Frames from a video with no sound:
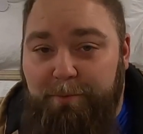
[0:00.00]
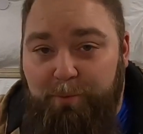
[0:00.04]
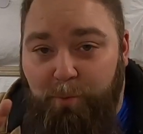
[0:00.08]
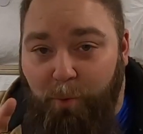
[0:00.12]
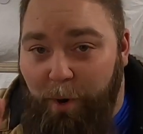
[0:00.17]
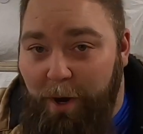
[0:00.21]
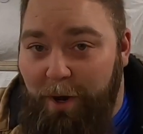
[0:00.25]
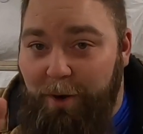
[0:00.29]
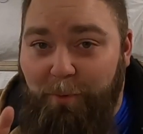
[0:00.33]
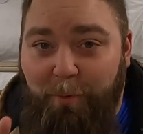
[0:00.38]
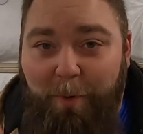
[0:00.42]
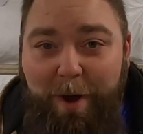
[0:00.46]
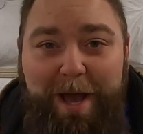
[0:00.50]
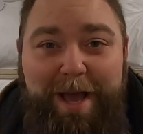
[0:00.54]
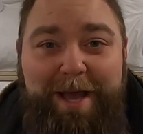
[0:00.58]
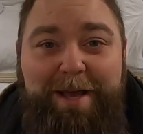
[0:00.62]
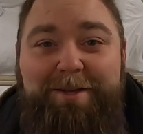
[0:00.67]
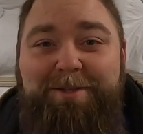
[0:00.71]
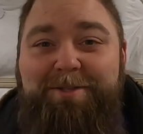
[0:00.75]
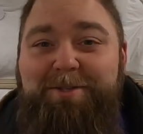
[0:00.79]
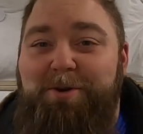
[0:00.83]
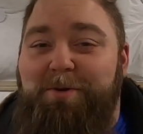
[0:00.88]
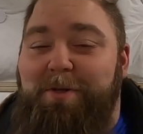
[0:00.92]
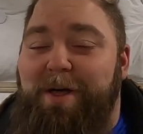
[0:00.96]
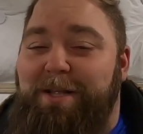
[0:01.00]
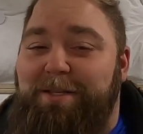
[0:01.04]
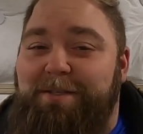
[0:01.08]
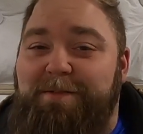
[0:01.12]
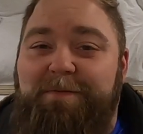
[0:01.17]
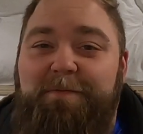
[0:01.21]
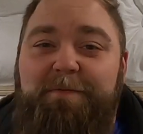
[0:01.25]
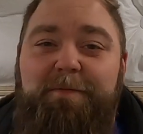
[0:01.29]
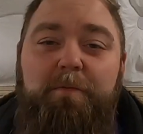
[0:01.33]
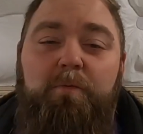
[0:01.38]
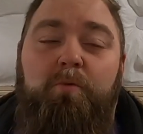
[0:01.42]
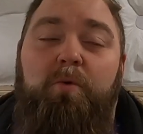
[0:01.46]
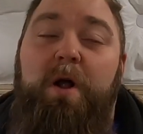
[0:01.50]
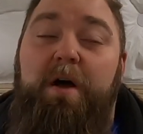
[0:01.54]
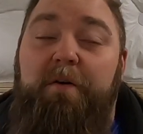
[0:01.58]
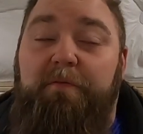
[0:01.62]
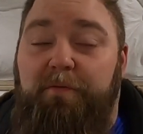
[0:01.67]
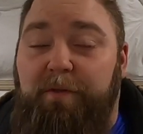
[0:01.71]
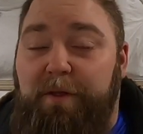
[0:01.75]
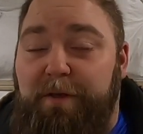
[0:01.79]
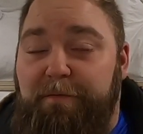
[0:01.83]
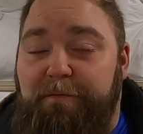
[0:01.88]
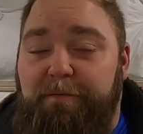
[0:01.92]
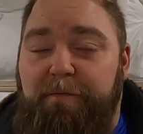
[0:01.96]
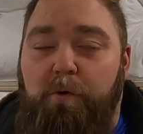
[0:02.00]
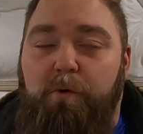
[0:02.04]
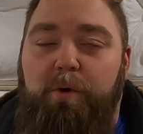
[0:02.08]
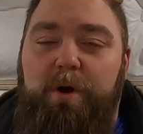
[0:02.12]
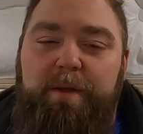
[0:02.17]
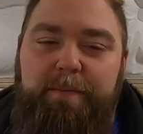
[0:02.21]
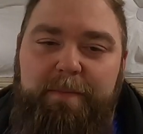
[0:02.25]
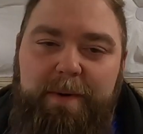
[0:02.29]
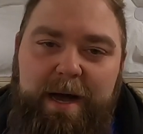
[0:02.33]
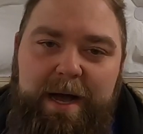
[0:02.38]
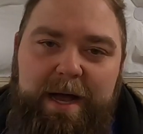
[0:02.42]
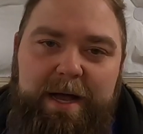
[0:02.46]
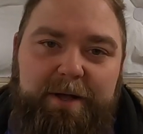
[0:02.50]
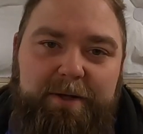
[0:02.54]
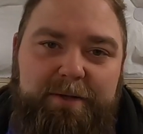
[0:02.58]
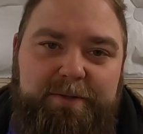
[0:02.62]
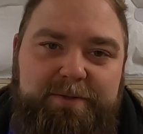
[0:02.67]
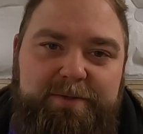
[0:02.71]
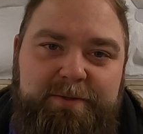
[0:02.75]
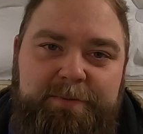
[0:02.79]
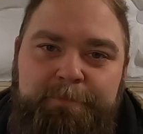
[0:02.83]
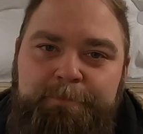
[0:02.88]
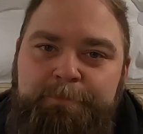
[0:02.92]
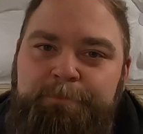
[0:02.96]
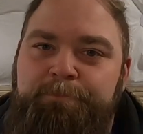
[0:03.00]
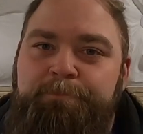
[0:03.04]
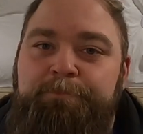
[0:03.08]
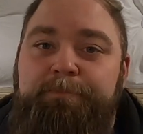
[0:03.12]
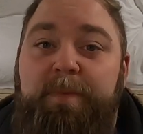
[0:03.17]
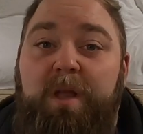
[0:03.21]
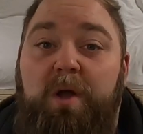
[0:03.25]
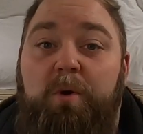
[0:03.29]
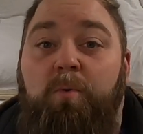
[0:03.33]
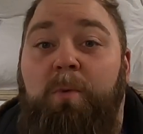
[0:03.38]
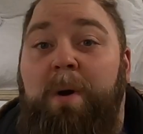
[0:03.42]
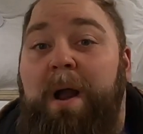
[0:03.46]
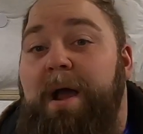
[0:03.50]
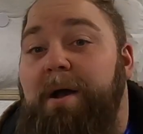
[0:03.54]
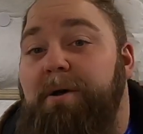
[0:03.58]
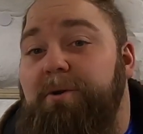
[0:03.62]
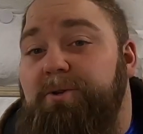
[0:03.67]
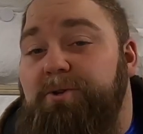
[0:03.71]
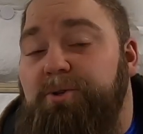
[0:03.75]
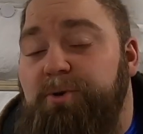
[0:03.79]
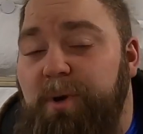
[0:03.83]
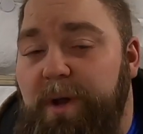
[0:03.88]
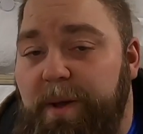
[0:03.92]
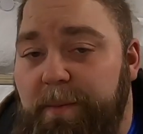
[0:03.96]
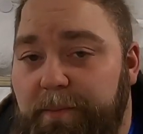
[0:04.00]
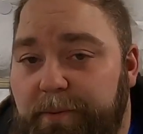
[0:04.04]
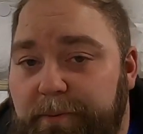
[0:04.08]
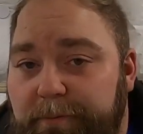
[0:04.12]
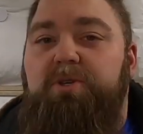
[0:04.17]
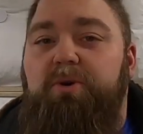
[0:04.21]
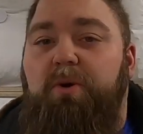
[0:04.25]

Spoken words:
one way, so that's roughly 40 miles round trip.